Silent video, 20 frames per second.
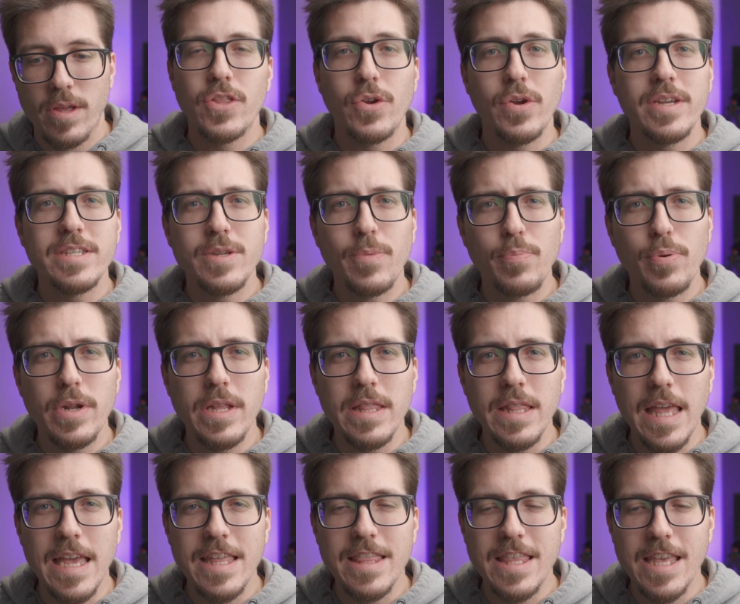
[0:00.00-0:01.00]
There is a pretty
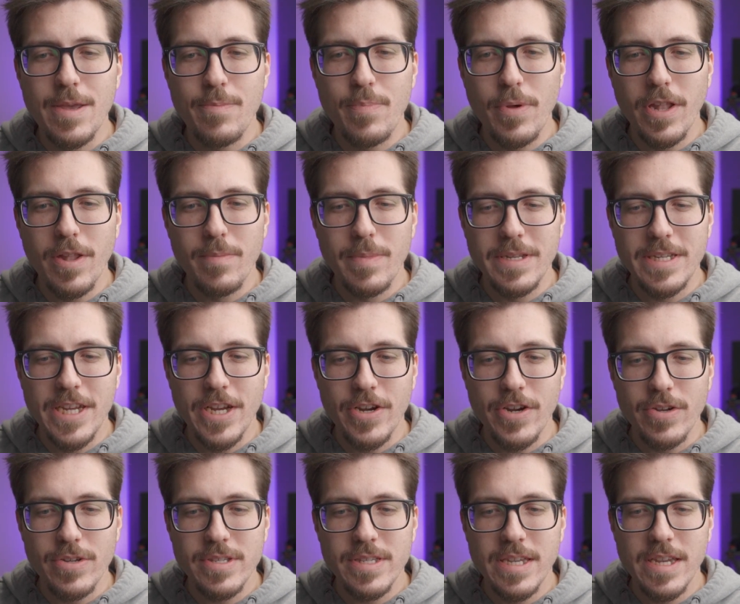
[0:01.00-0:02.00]
lengthy bill of
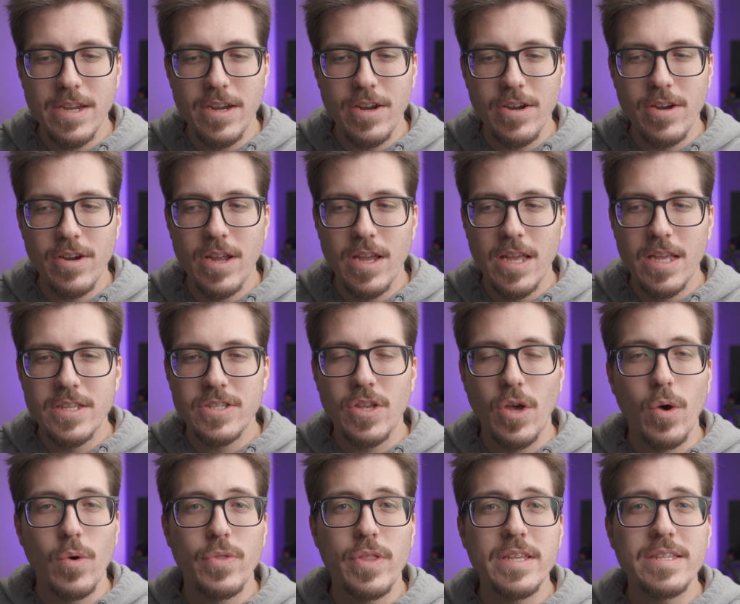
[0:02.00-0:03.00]
materials here,
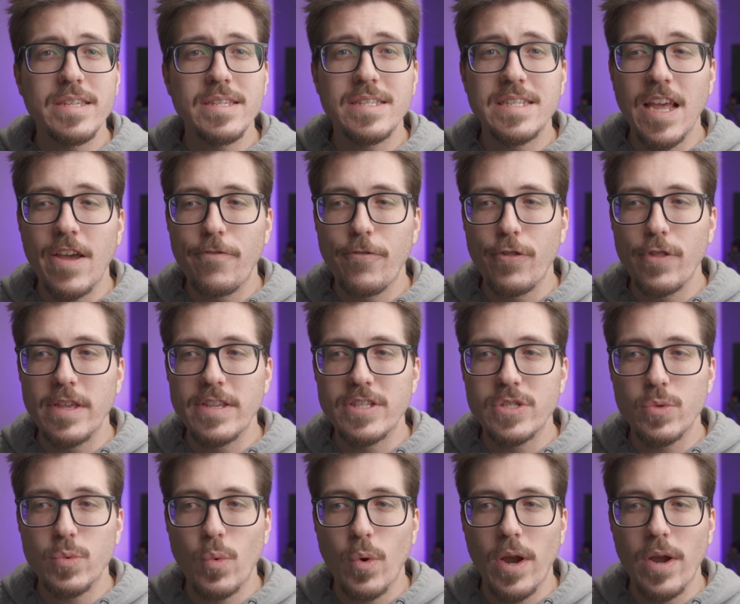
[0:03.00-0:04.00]
so this is definitely
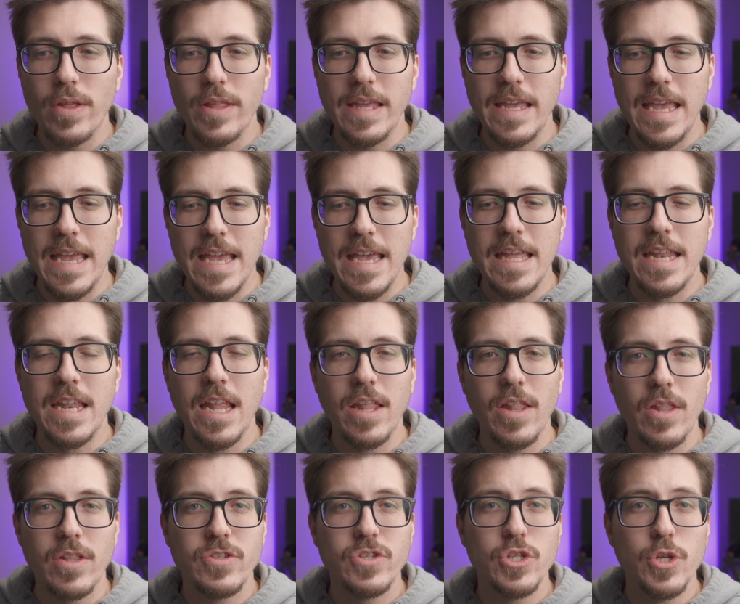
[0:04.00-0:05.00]
squarely in
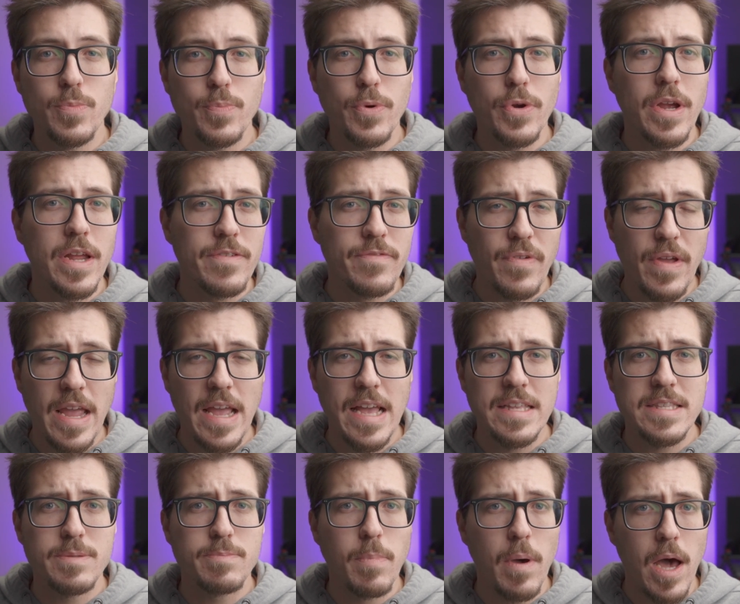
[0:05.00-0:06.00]
super
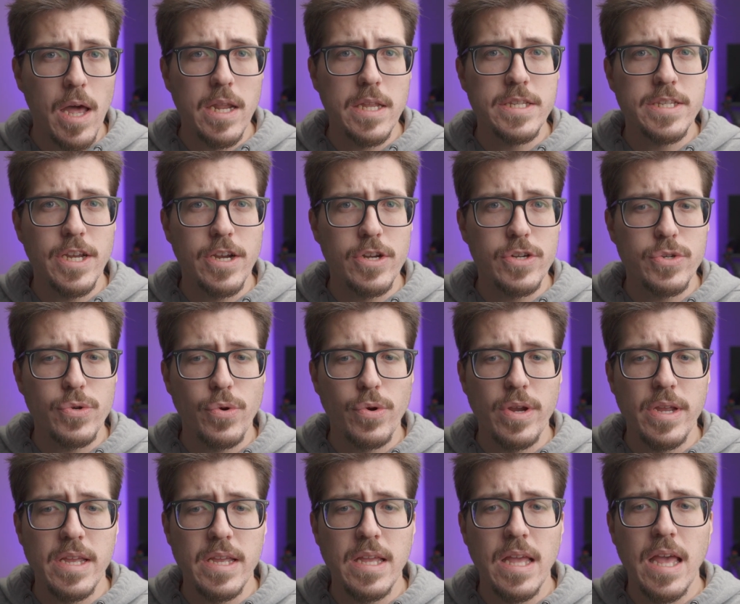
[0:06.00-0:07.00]
advanced modding
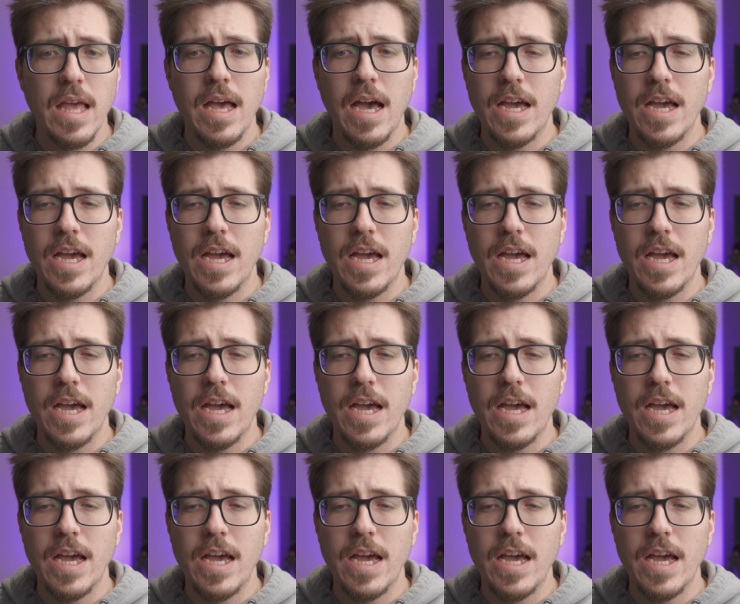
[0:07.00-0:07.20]
territory.